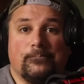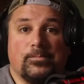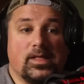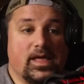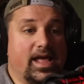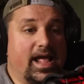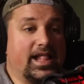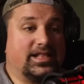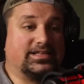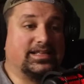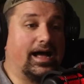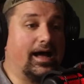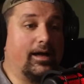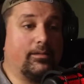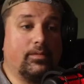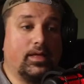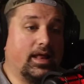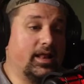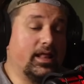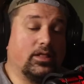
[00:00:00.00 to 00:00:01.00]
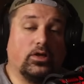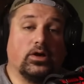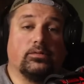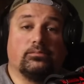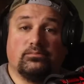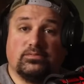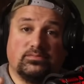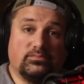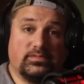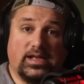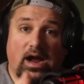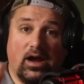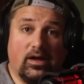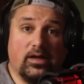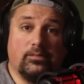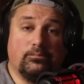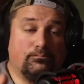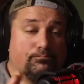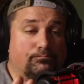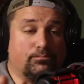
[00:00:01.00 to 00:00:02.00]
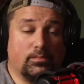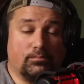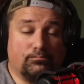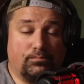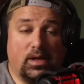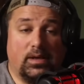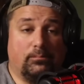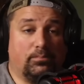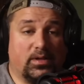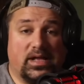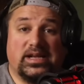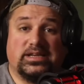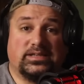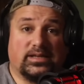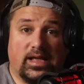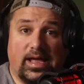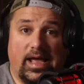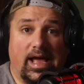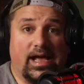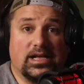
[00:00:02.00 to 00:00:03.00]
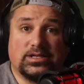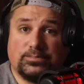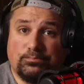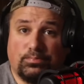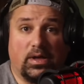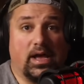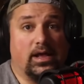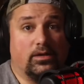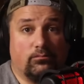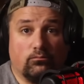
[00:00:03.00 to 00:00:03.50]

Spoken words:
It's not, and then look, Darius. Big Play Slay has played